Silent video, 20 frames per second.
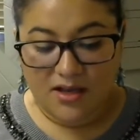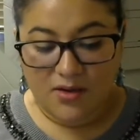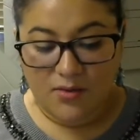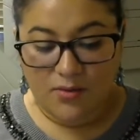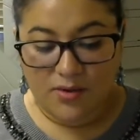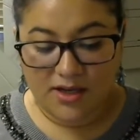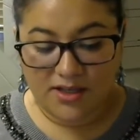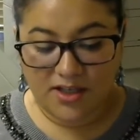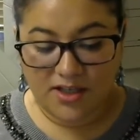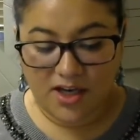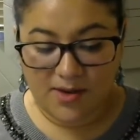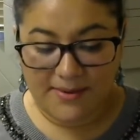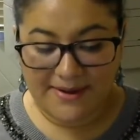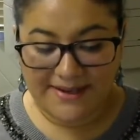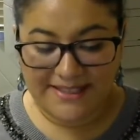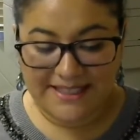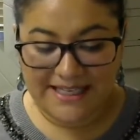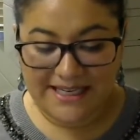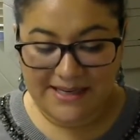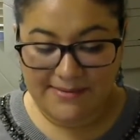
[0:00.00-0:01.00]
We're going to talk about
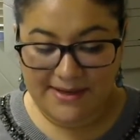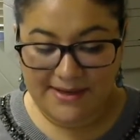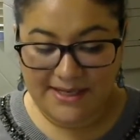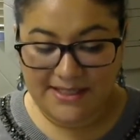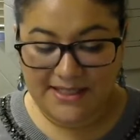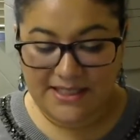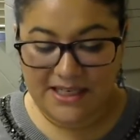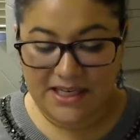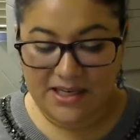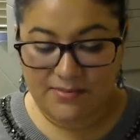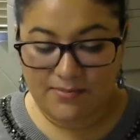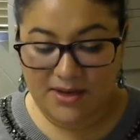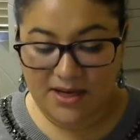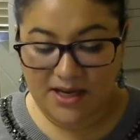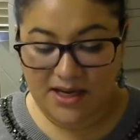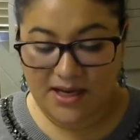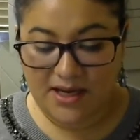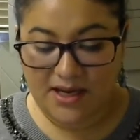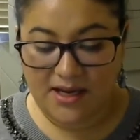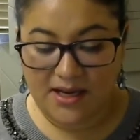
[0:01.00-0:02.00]
TB.
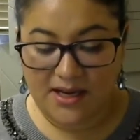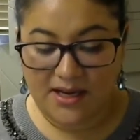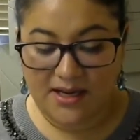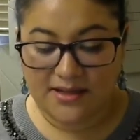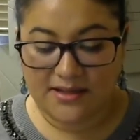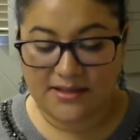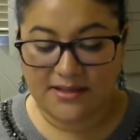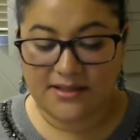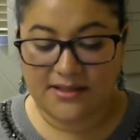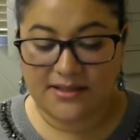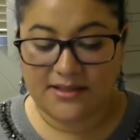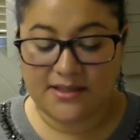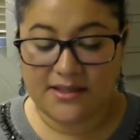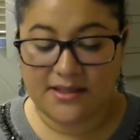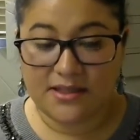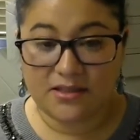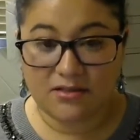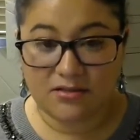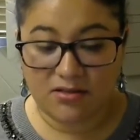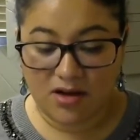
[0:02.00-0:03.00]
TB is
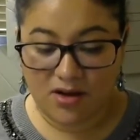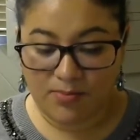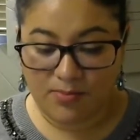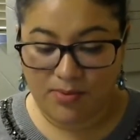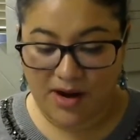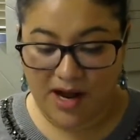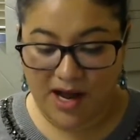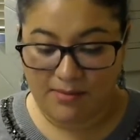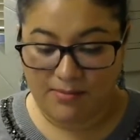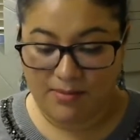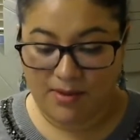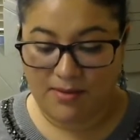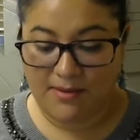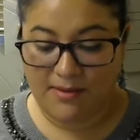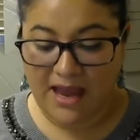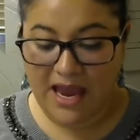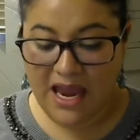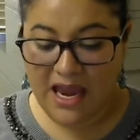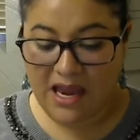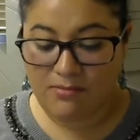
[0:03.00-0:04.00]
still a problem.
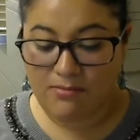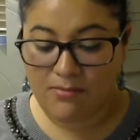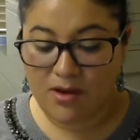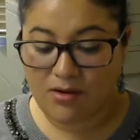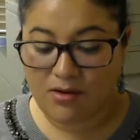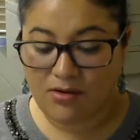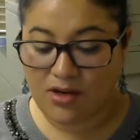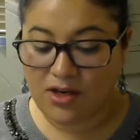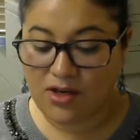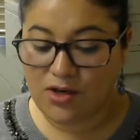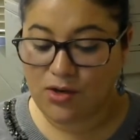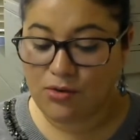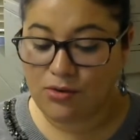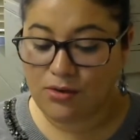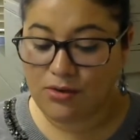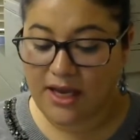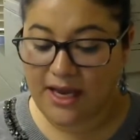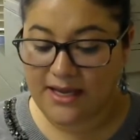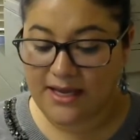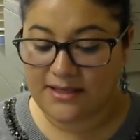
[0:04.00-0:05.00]
8 million new
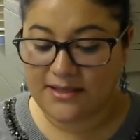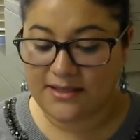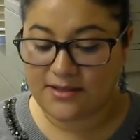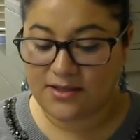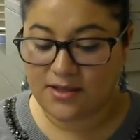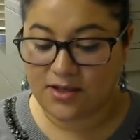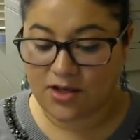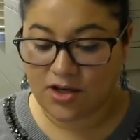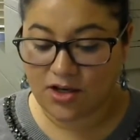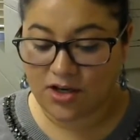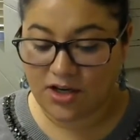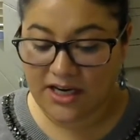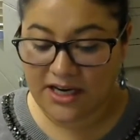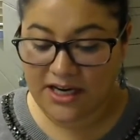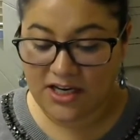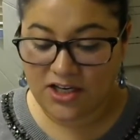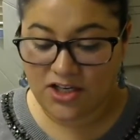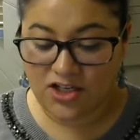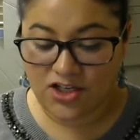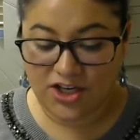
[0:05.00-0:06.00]
cases occur
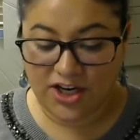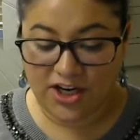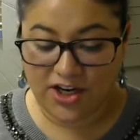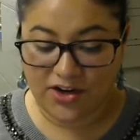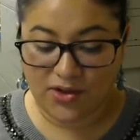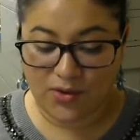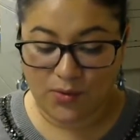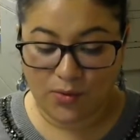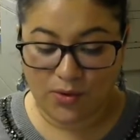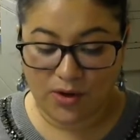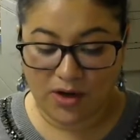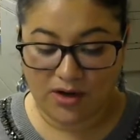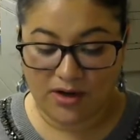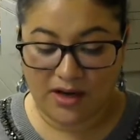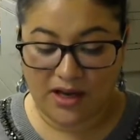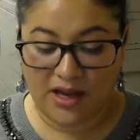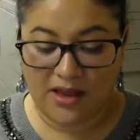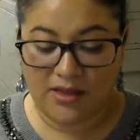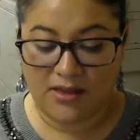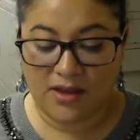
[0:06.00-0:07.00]
each year in the world.
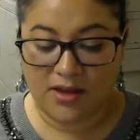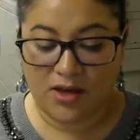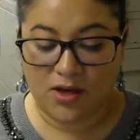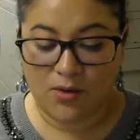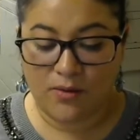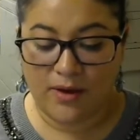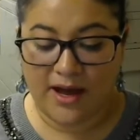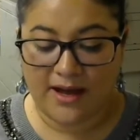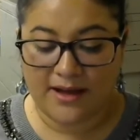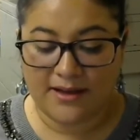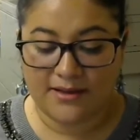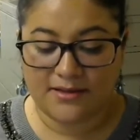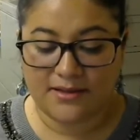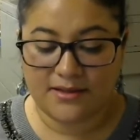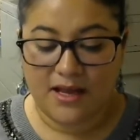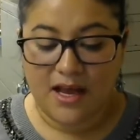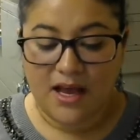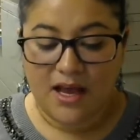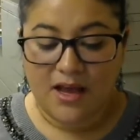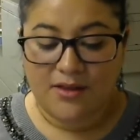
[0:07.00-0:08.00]
In the U.S.,
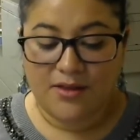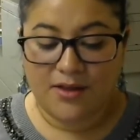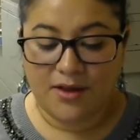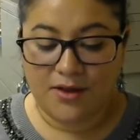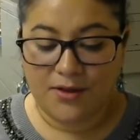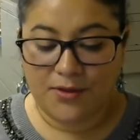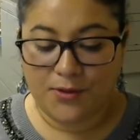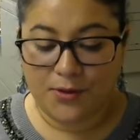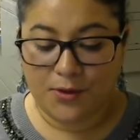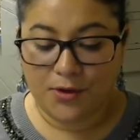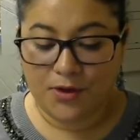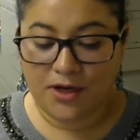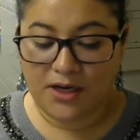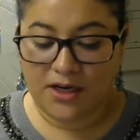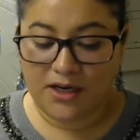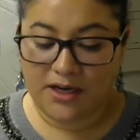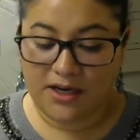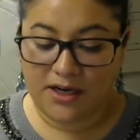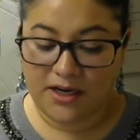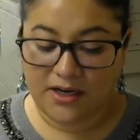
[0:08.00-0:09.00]
the
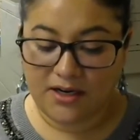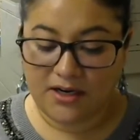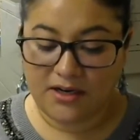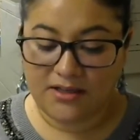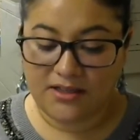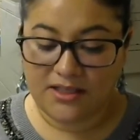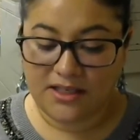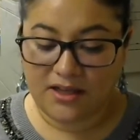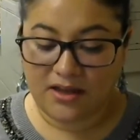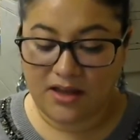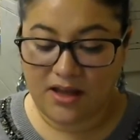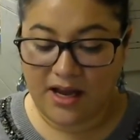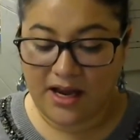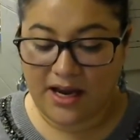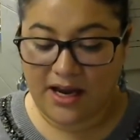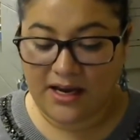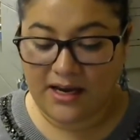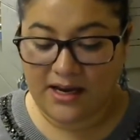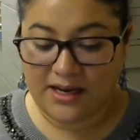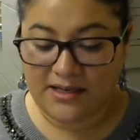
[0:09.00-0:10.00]
30-year
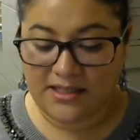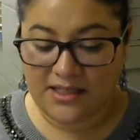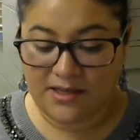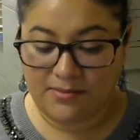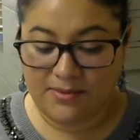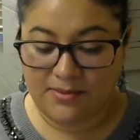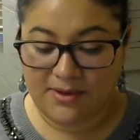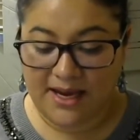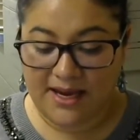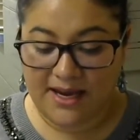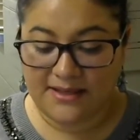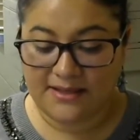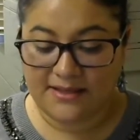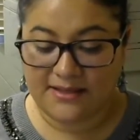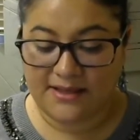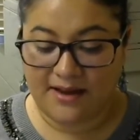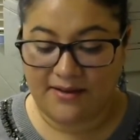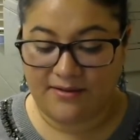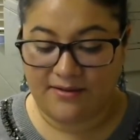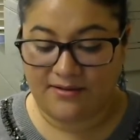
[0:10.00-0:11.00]
decline in TB cases
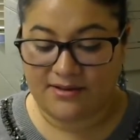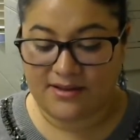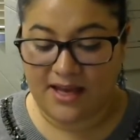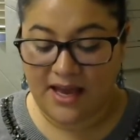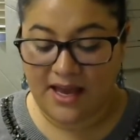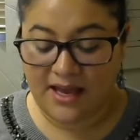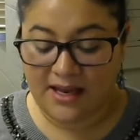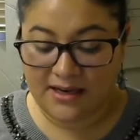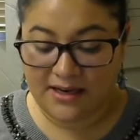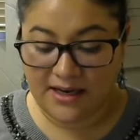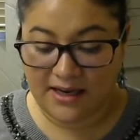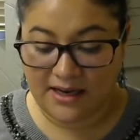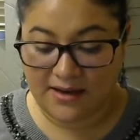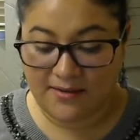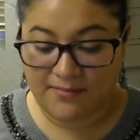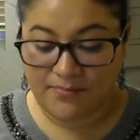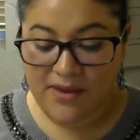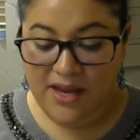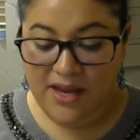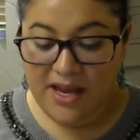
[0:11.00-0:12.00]
has ended.
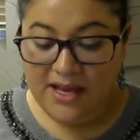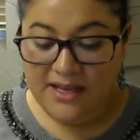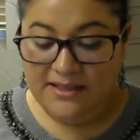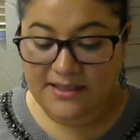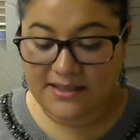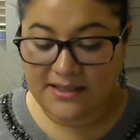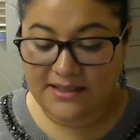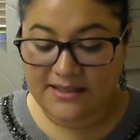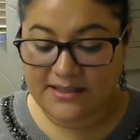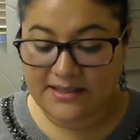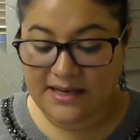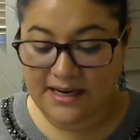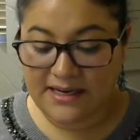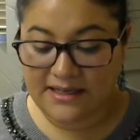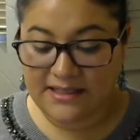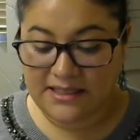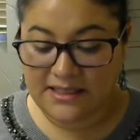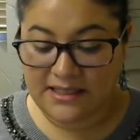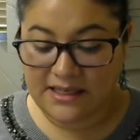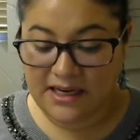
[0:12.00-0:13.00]
Since
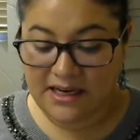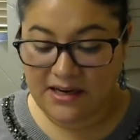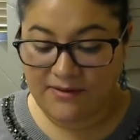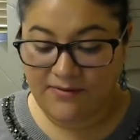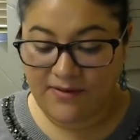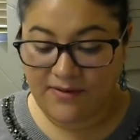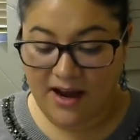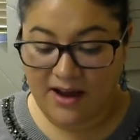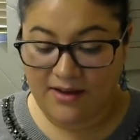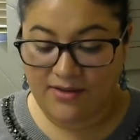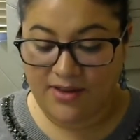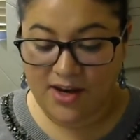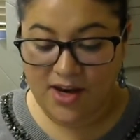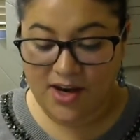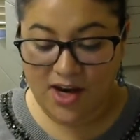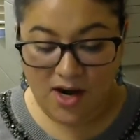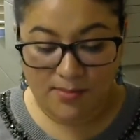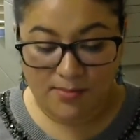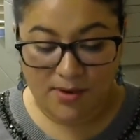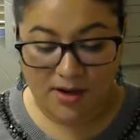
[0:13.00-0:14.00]
1985, the
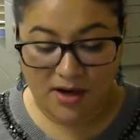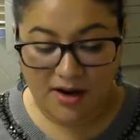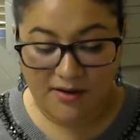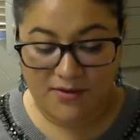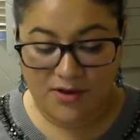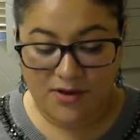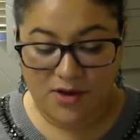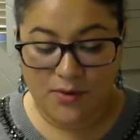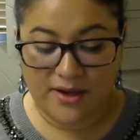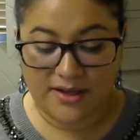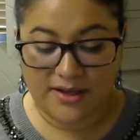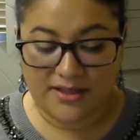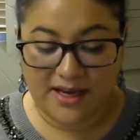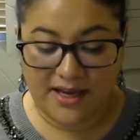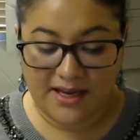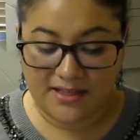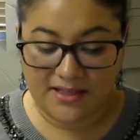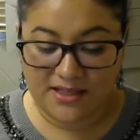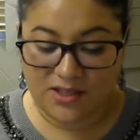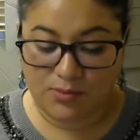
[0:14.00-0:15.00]
number of U.S.
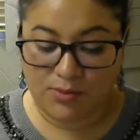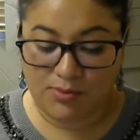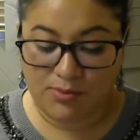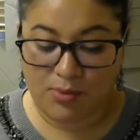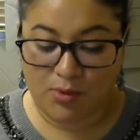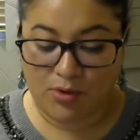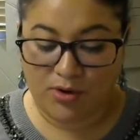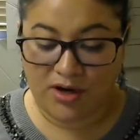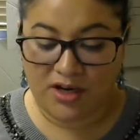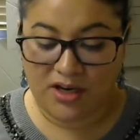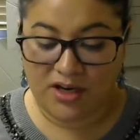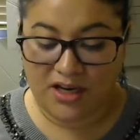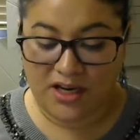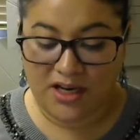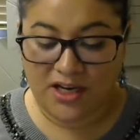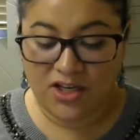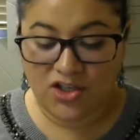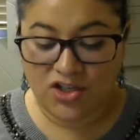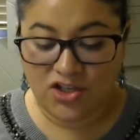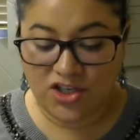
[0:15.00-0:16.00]
cases reported
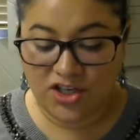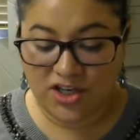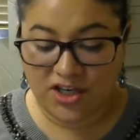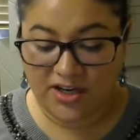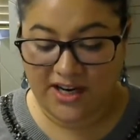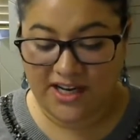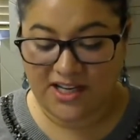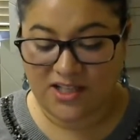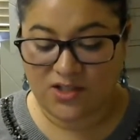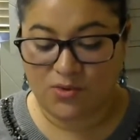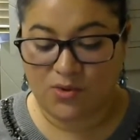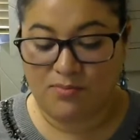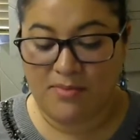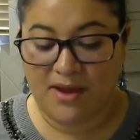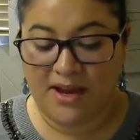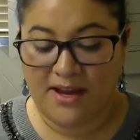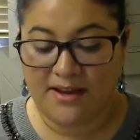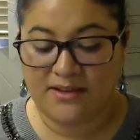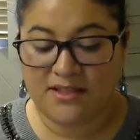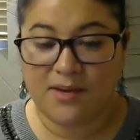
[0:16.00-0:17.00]
each year has
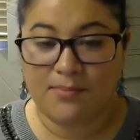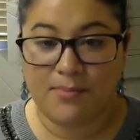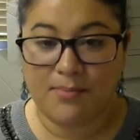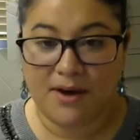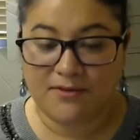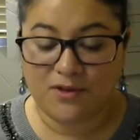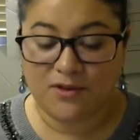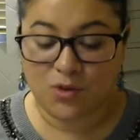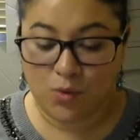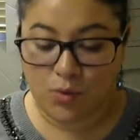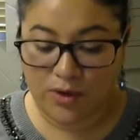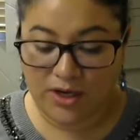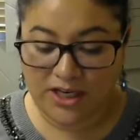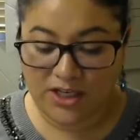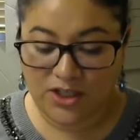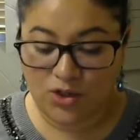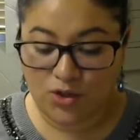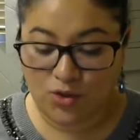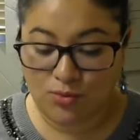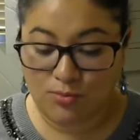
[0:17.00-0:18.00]
remained above
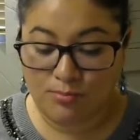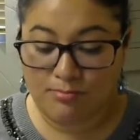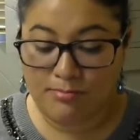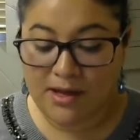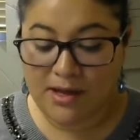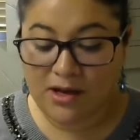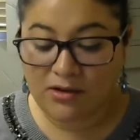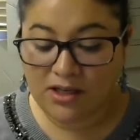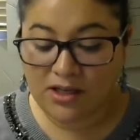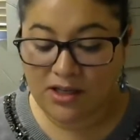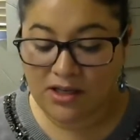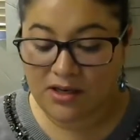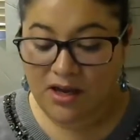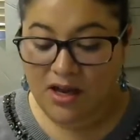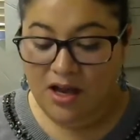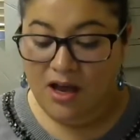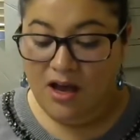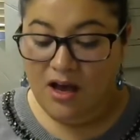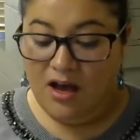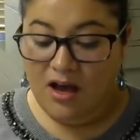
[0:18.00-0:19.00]
22 million
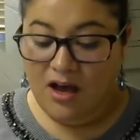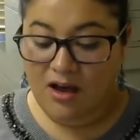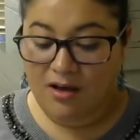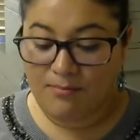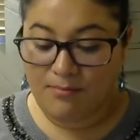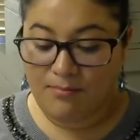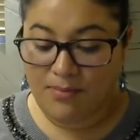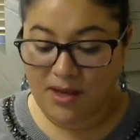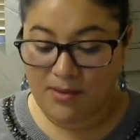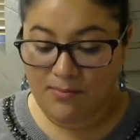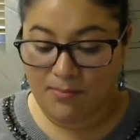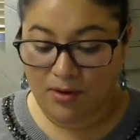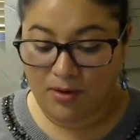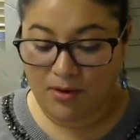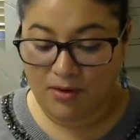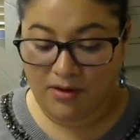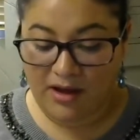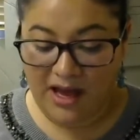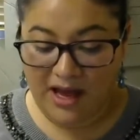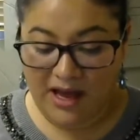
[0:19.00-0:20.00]
of
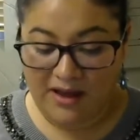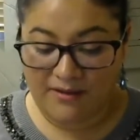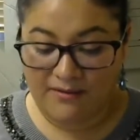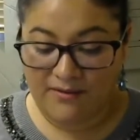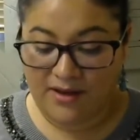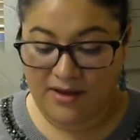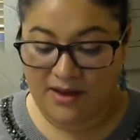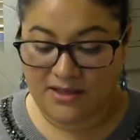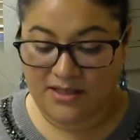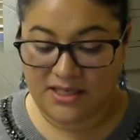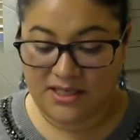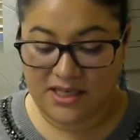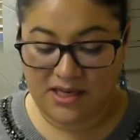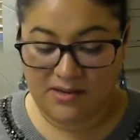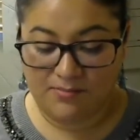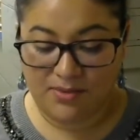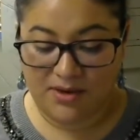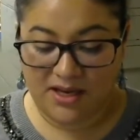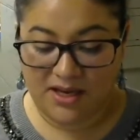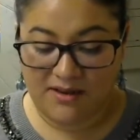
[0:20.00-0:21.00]
people have
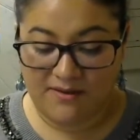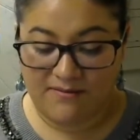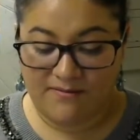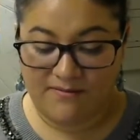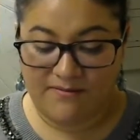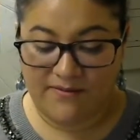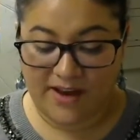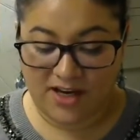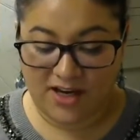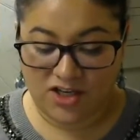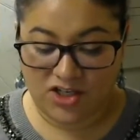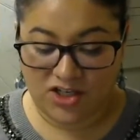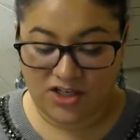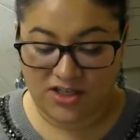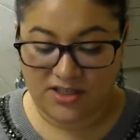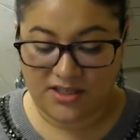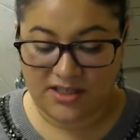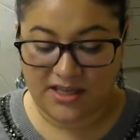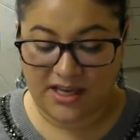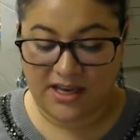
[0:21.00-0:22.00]
TB
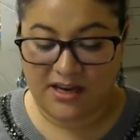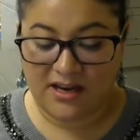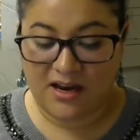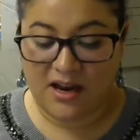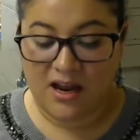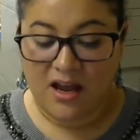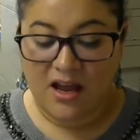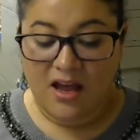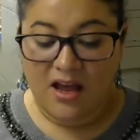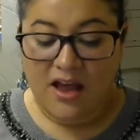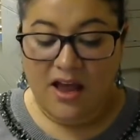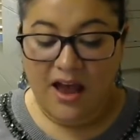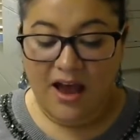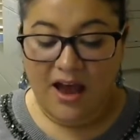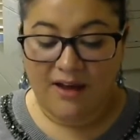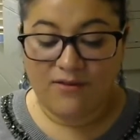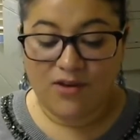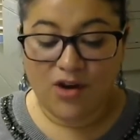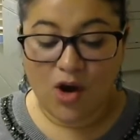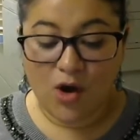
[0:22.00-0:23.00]
infections and
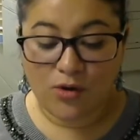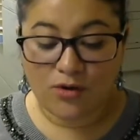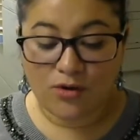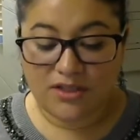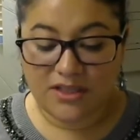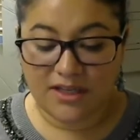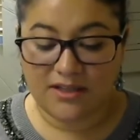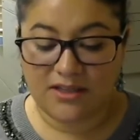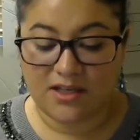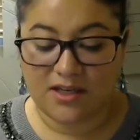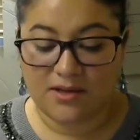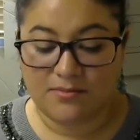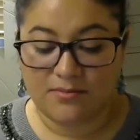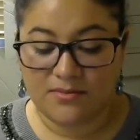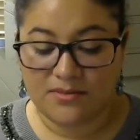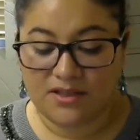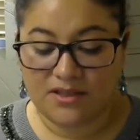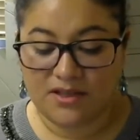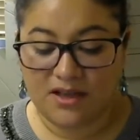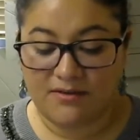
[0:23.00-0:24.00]
had no
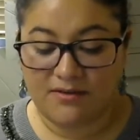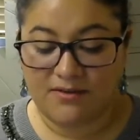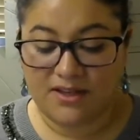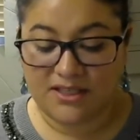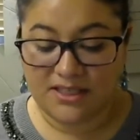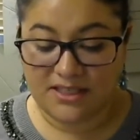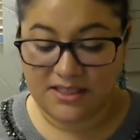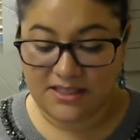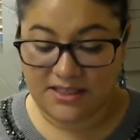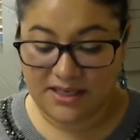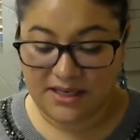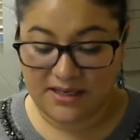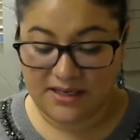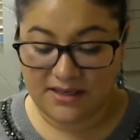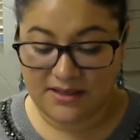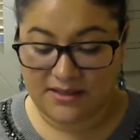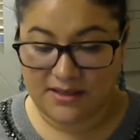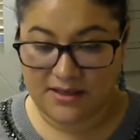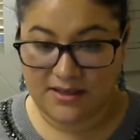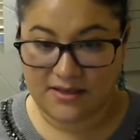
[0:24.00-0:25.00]
symptoms of the disease.